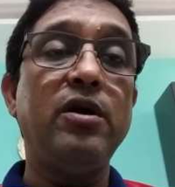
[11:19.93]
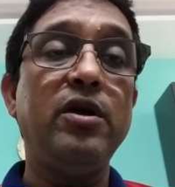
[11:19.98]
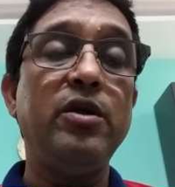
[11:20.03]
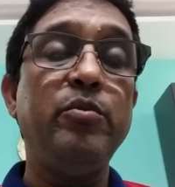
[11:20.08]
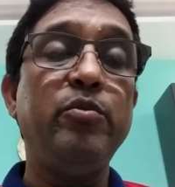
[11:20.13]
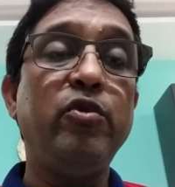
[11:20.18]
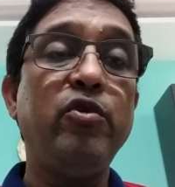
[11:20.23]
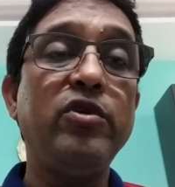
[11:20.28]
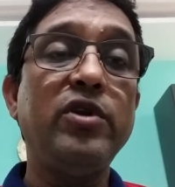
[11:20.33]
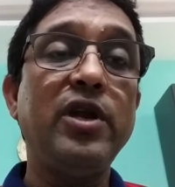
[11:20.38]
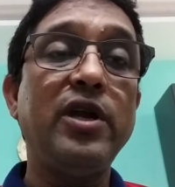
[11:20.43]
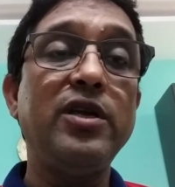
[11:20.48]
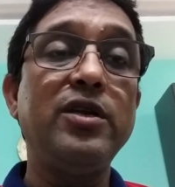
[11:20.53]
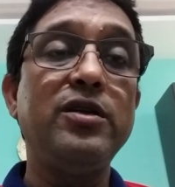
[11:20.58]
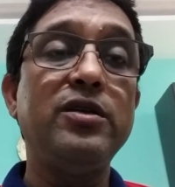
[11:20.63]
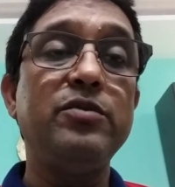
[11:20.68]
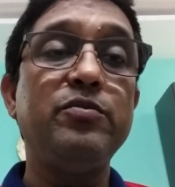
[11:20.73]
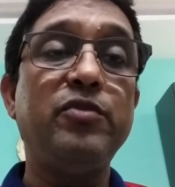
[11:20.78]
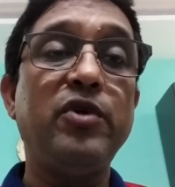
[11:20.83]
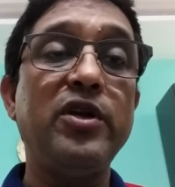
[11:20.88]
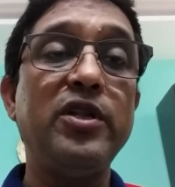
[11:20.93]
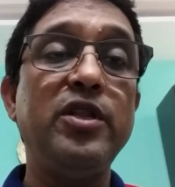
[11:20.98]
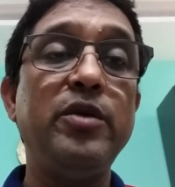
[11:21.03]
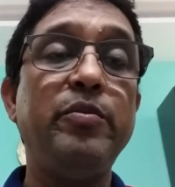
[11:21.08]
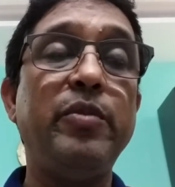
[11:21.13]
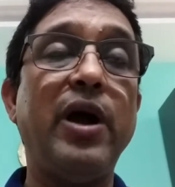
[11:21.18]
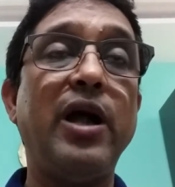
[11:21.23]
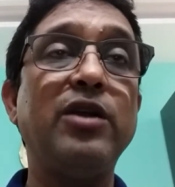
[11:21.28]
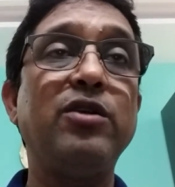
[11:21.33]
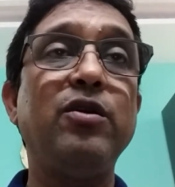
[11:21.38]
important for the
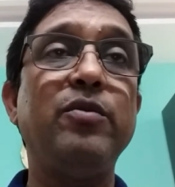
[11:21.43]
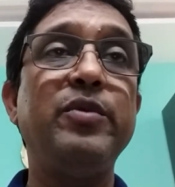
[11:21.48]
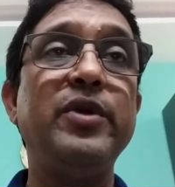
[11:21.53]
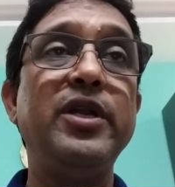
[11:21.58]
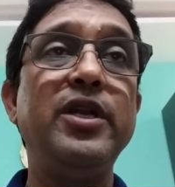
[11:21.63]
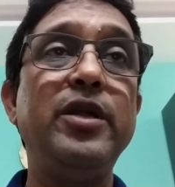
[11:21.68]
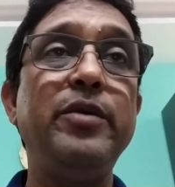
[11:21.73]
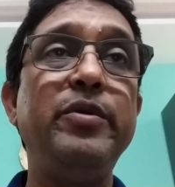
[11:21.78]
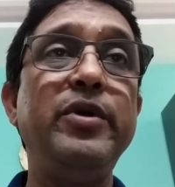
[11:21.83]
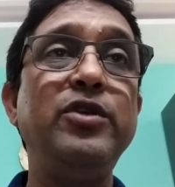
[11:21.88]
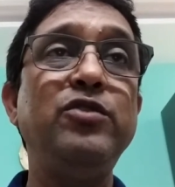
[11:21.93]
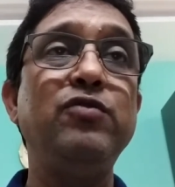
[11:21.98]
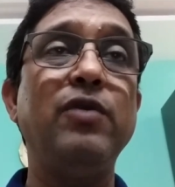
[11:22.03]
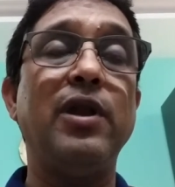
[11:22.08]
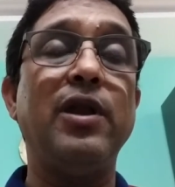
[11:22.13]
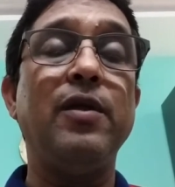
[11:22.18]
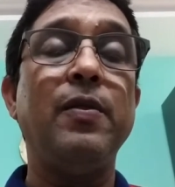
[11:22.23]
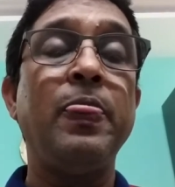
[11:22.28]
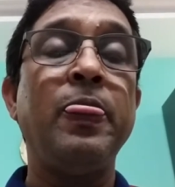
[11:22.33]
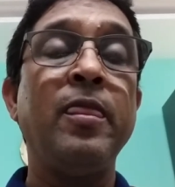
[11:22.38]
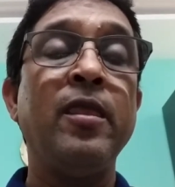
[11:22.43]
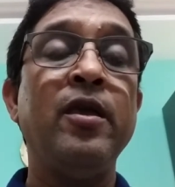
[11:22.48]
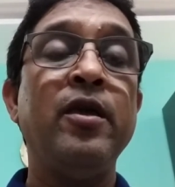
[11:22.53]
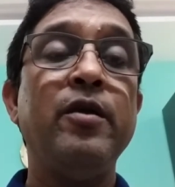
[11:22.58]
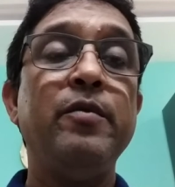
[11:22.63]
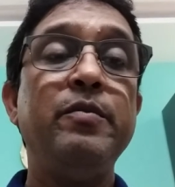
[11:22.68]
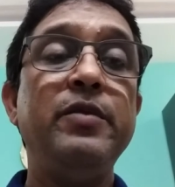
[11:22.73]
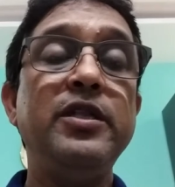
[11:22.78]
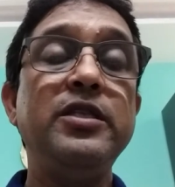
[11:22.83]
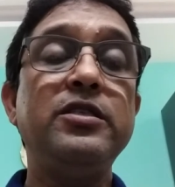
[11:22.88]
part of individual.
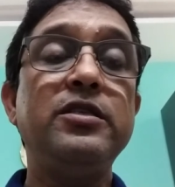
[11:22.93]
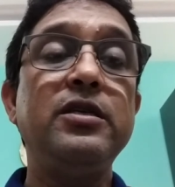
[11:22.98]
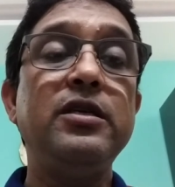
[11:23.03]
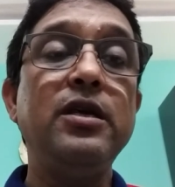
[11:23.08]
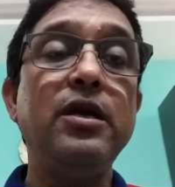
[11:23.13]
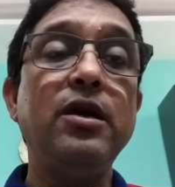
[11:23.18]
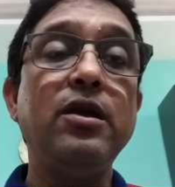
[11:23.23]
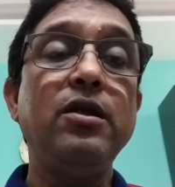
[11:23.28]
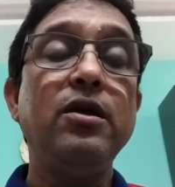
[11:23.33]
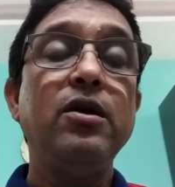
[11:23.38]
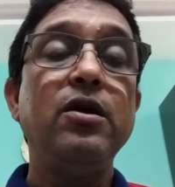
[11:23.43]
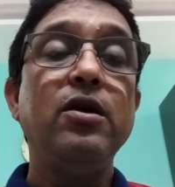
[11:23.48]
Means here